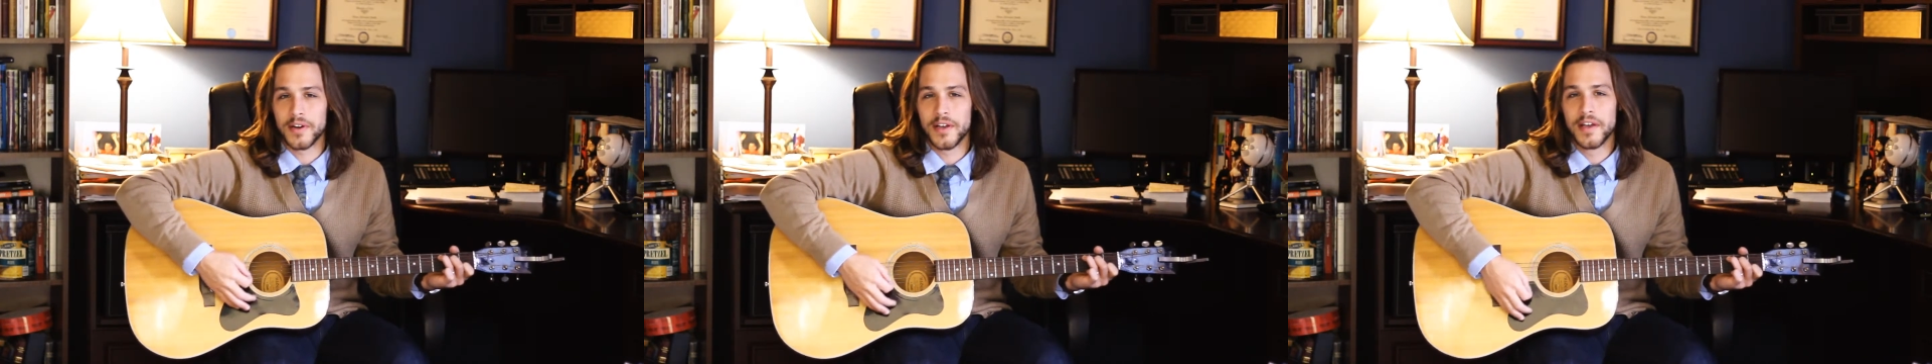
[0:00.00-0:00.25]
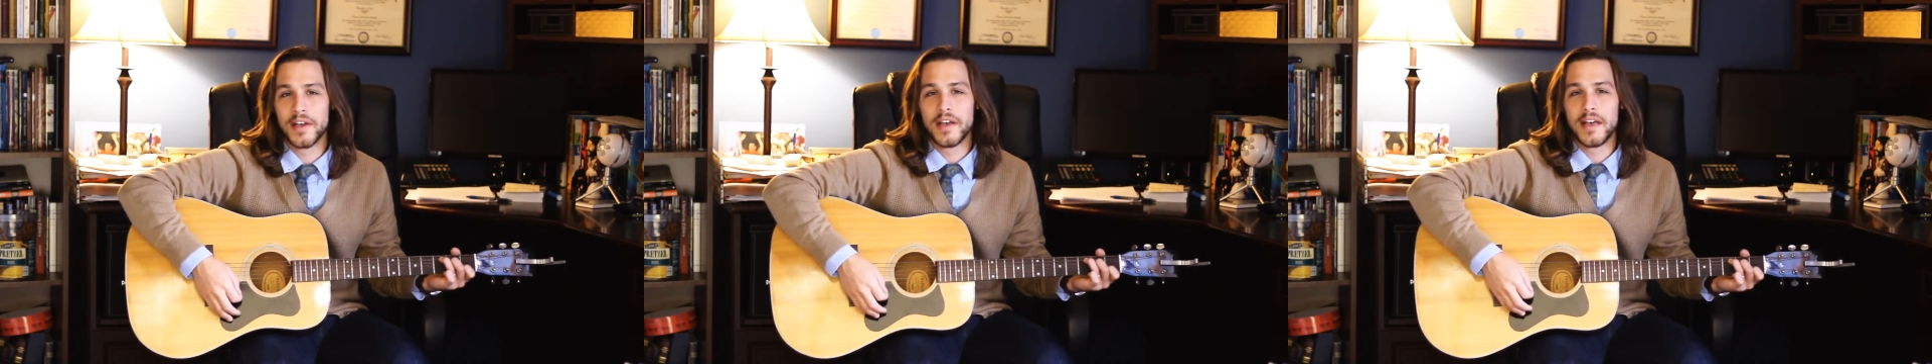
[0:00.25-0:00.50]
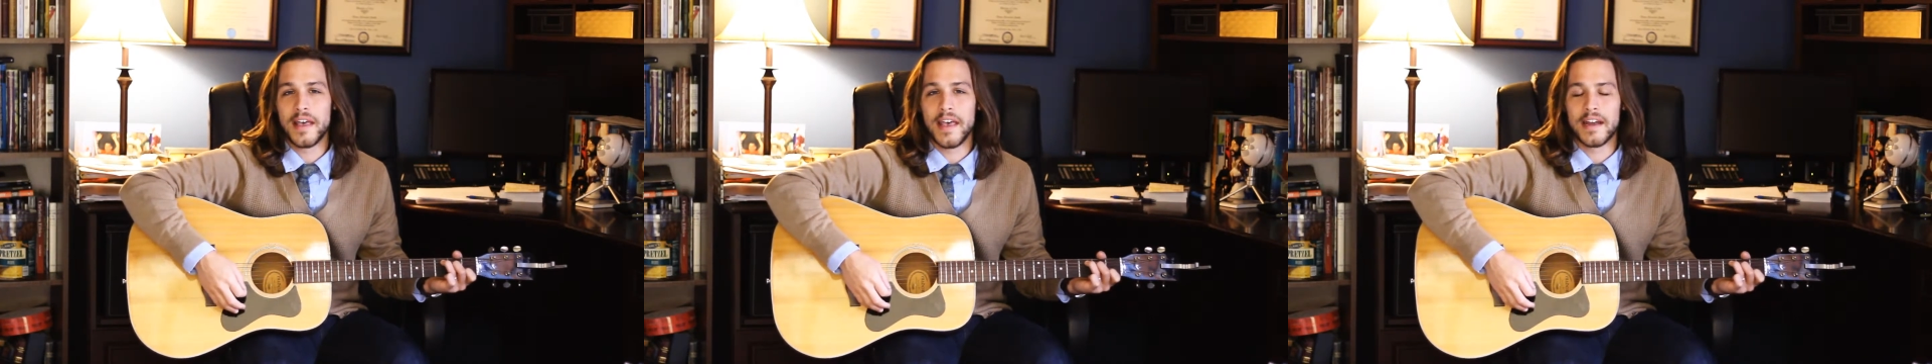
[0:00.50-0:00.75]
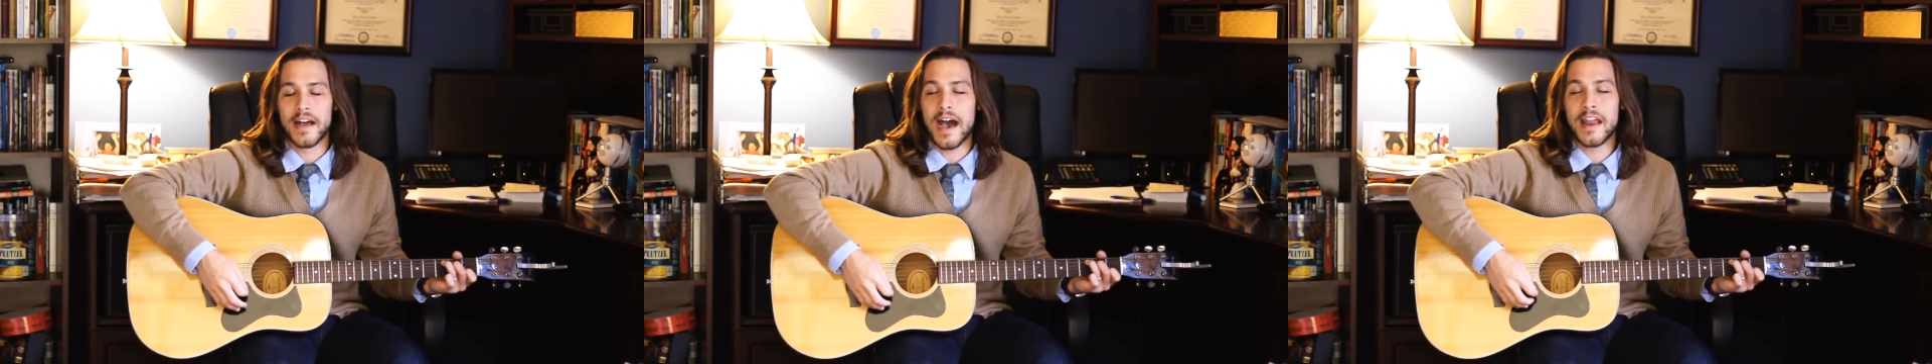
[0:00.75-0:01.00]

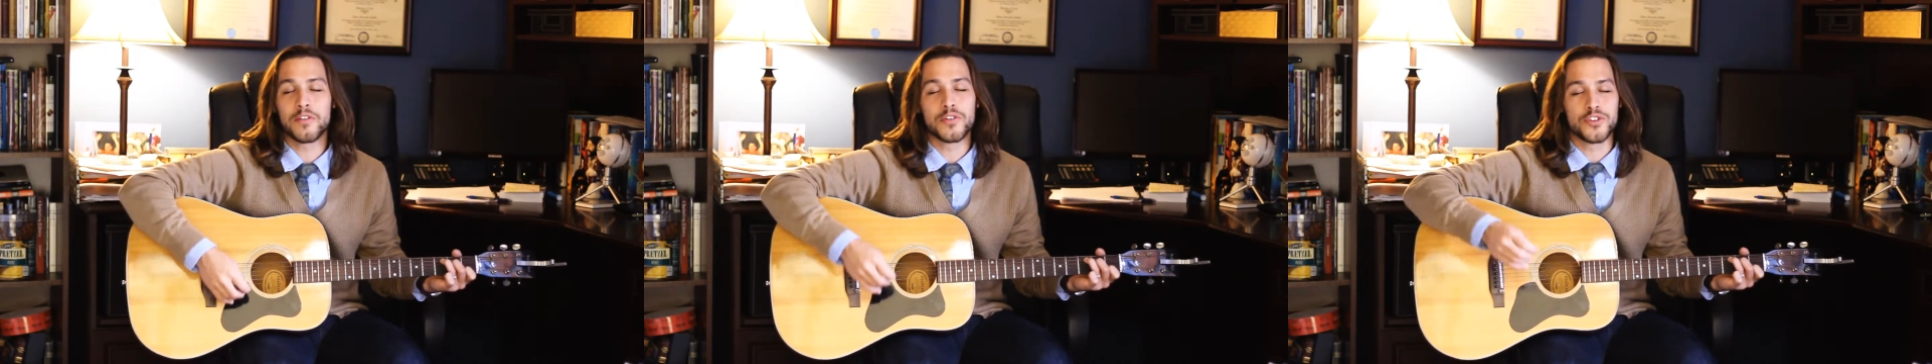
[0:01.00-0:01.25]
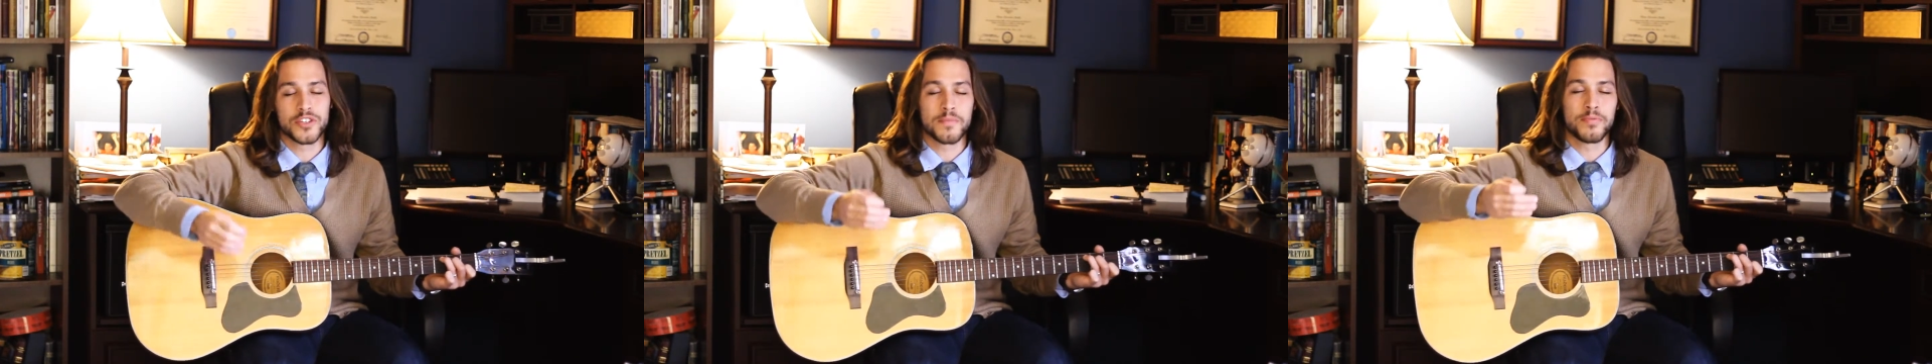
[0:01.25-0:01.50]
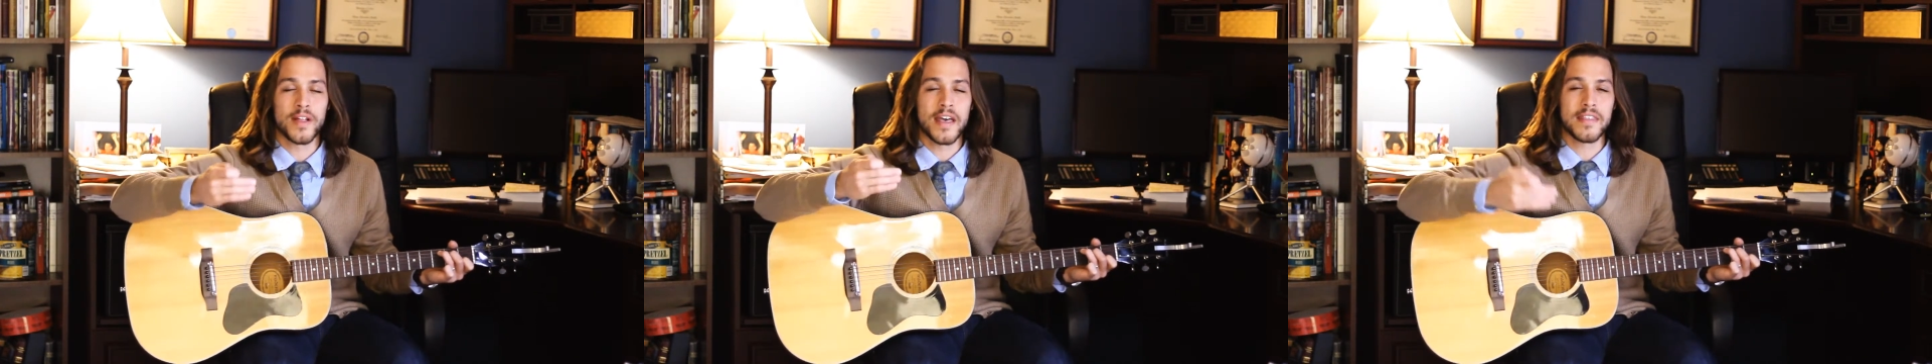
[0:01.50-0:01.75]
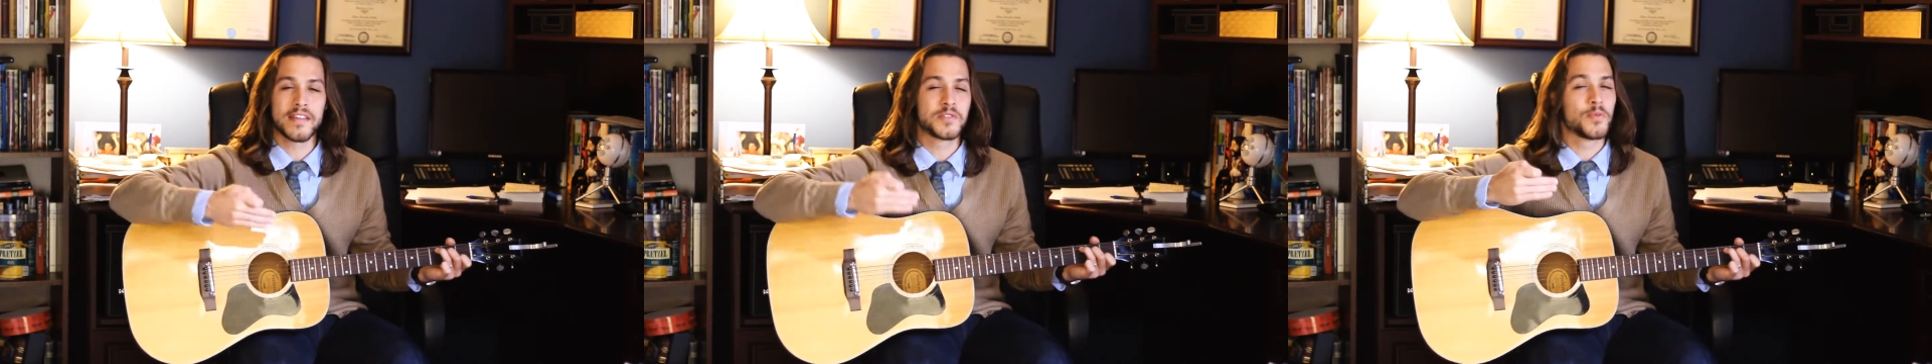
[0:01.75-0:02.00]
And I don't usually play
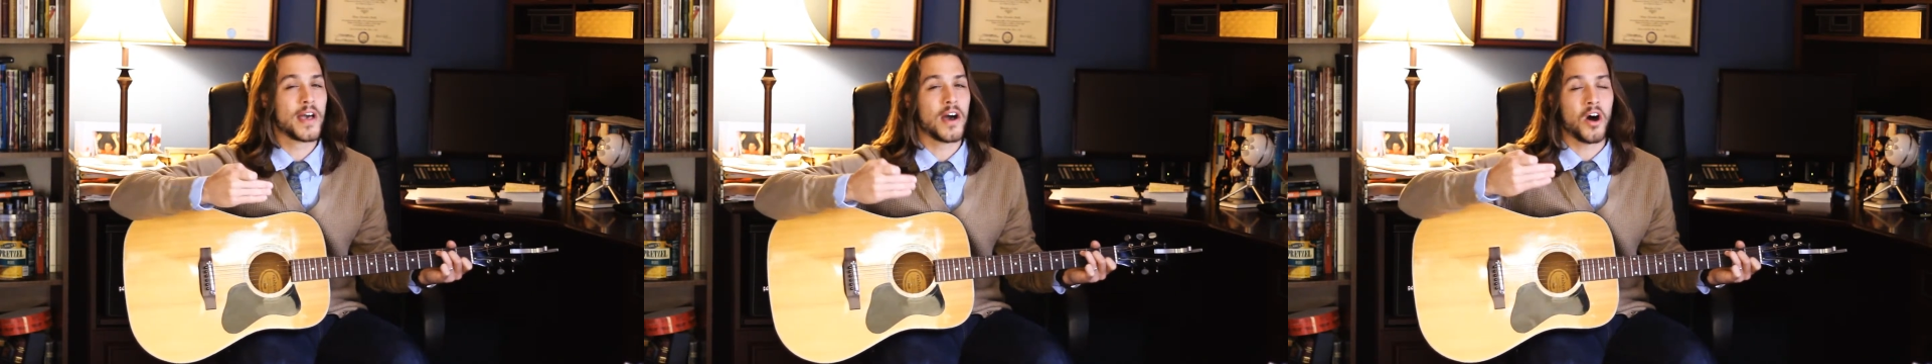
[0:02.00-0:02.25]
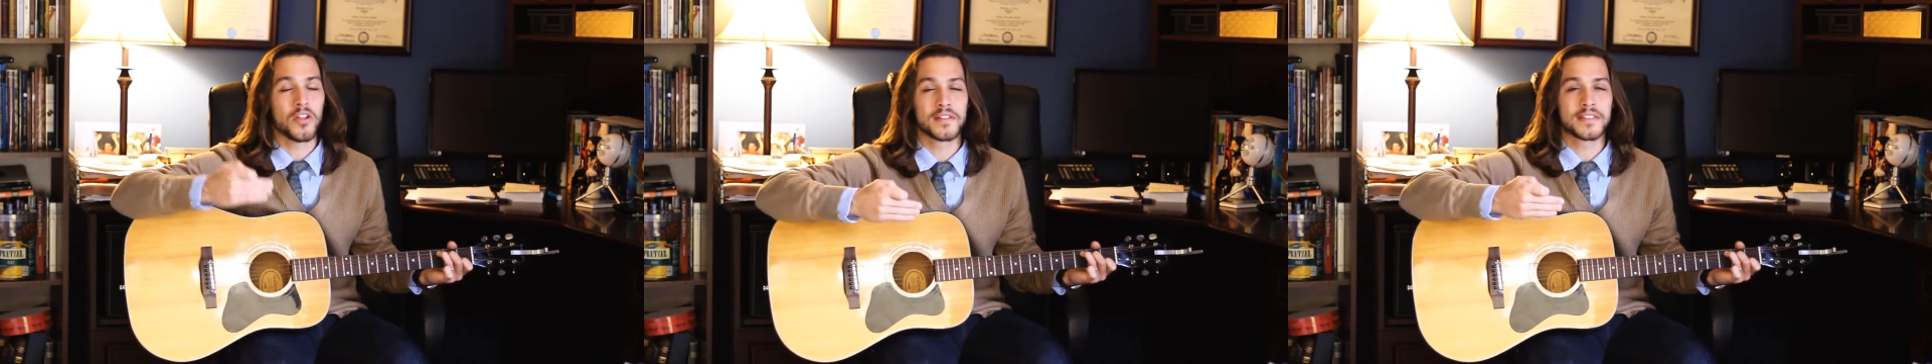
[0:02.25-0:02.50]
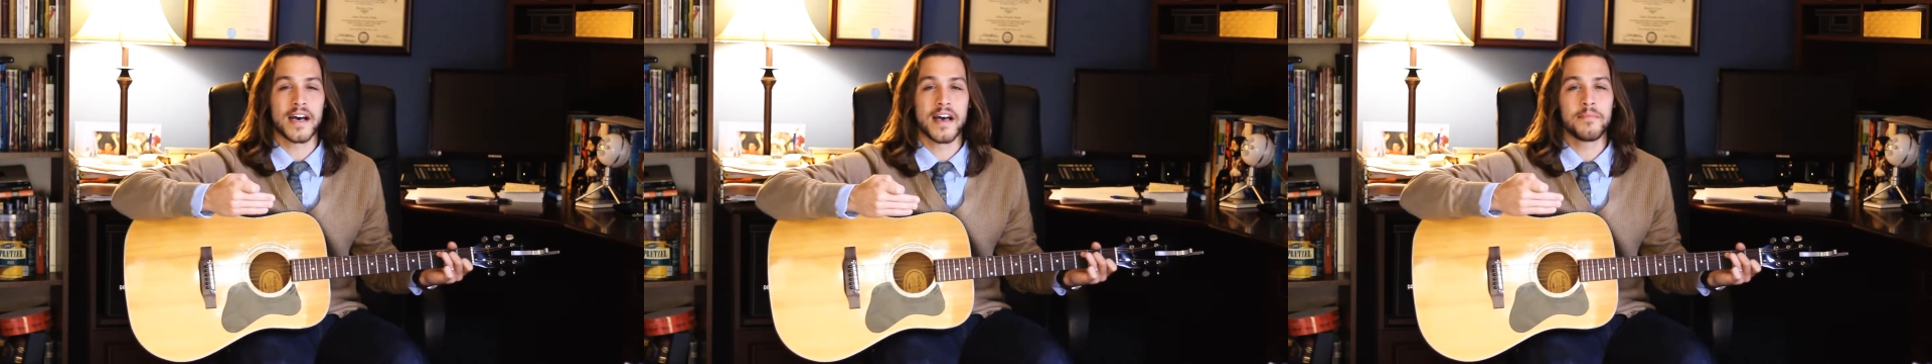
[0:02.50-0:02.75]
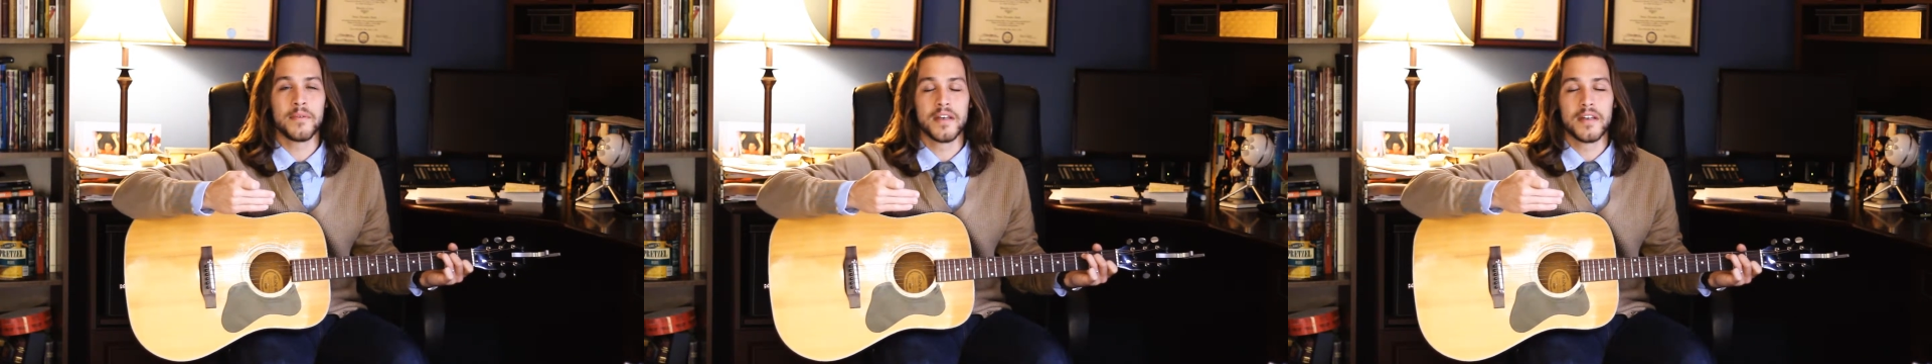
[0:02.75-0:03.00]
it this way all the
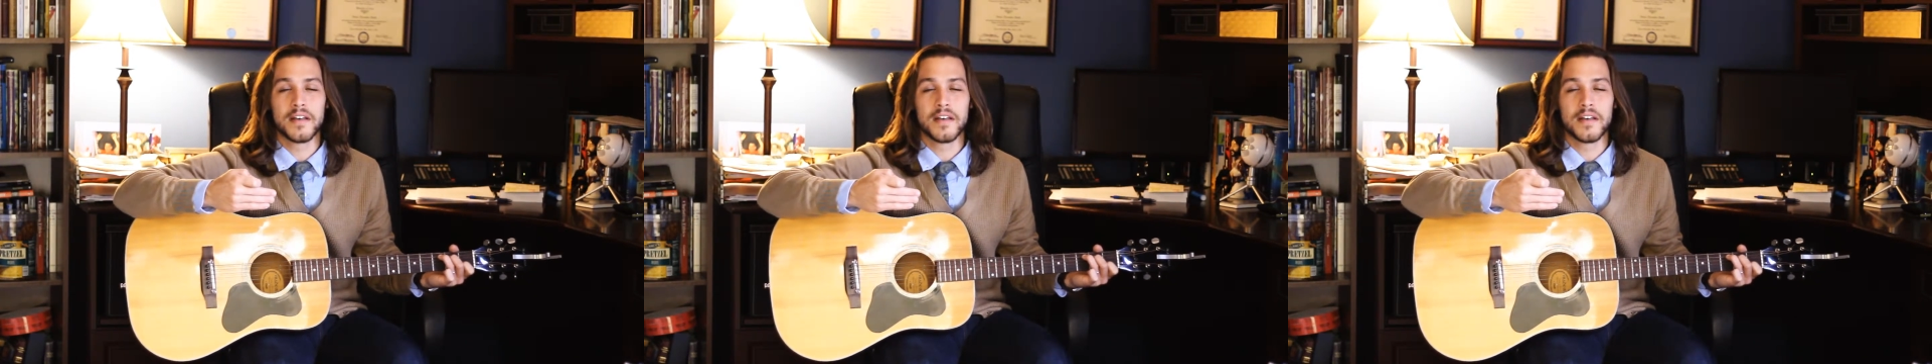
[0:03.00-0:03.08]
time.